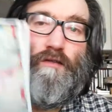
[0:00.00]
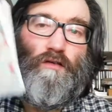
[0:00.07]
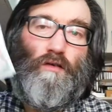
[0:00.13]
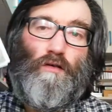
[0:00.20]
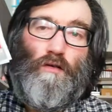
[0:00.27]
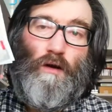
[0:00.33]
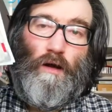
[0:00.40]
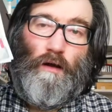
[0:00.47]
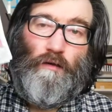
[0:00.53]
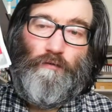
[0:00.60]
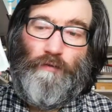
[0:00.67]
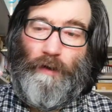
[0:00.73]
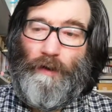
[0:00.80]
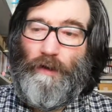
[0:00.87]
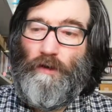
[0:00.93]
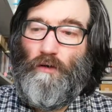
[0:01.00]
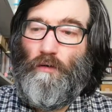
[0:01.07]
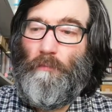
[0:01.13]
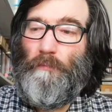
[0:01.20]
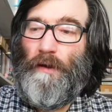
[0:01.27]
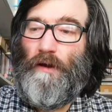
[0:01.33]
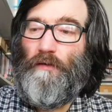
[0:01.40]
So thank
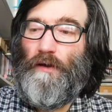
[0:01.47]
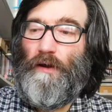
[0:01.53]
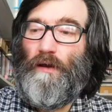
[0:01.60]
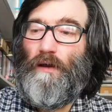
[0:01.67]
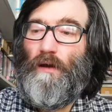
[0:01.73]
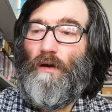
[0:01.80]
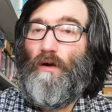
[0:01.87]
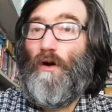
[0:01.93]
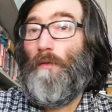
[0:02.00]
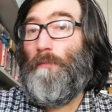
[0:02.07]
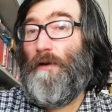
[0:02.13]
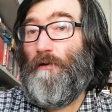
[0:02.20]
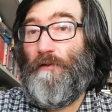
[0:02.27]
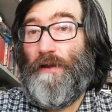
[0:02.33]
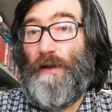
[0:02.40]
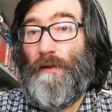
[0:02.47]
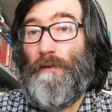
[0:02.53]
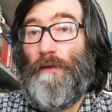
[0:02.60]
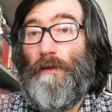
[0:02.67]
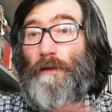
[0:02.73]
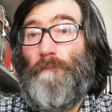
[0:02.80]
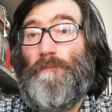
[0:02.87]
you Marie
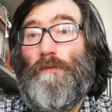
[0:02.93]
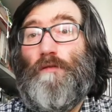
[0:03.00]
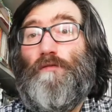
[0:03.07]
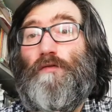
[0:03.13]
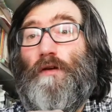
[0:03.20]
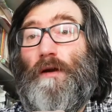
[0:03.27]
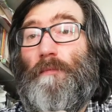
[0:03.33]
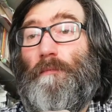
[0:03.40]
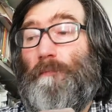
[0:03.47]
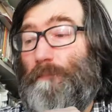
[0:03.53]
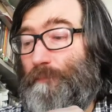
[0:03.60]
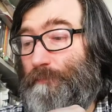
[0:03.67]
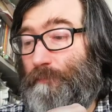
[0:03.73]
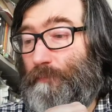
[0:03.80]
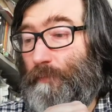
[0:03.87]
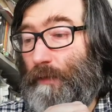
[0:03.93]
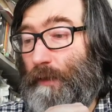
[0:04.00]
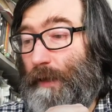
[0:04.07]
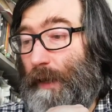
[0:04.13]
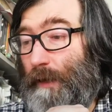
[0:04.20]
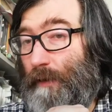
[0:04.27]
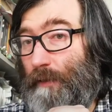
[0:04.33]
from
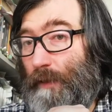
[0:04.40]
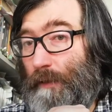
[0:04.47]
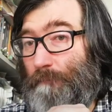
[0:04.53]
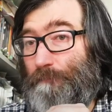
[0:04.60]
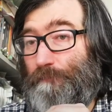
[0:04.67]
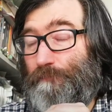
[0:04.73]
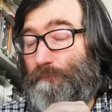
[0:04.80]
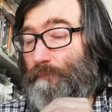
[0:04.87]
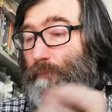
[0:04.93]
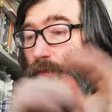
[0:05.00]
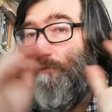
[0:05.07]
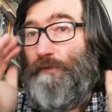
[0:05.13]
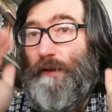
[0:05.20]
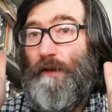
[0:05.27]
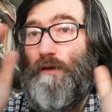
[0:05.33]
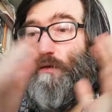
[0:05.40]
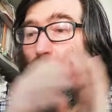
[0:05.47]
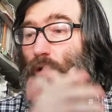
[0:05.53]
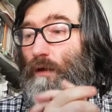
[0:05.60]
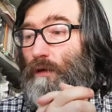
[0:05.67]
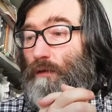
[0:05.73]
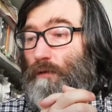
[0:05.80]
Canada, thank you a
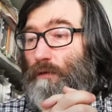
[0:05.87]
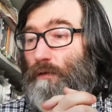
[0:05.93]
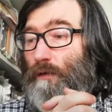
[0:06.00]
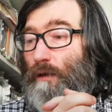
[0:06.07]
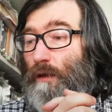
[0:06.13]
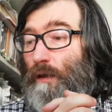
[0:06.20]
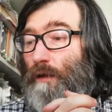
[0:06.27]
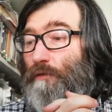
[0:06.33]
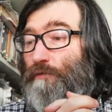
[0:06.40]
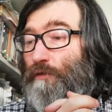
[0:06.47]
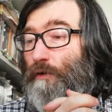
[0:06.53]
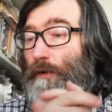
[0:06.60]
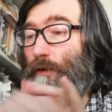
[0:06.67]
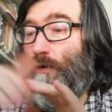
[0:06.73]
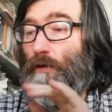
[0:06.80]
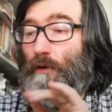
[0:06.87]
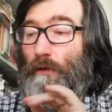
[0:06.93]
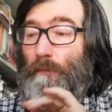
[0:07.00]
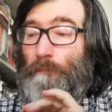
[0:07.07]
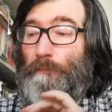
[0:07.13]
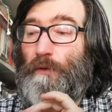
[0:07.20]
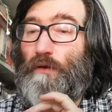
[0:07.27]
lot for your
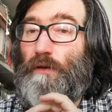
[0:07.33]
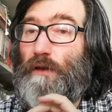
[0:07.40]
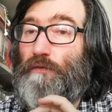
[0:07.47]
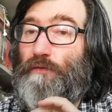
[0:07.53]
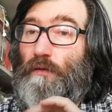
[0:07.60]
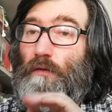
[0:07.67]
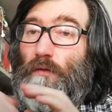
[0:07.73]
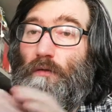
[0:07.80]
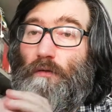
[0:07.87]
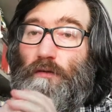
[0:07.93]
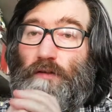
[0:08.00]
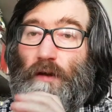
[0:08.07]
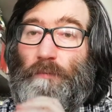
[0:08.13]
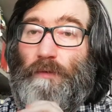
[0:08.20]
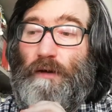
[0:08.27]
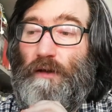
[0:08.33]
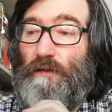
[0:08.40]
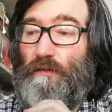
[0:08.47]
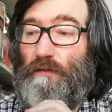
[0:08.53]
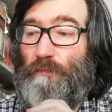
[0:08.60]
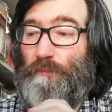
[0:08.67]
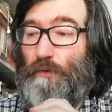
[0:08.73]
beautiful
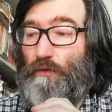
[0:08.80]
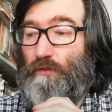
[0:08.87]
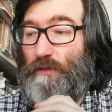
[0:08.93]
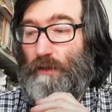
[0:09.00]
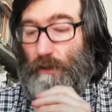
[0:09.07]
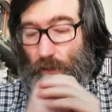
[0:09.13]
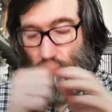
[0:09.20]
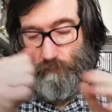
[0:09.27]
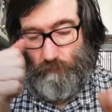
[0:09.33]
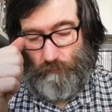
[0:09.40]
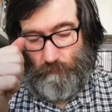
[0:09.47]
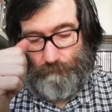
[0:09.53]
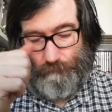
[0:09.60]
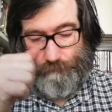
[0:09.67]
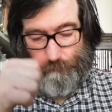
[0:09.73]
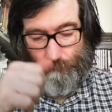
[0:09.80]
Japanese postcards.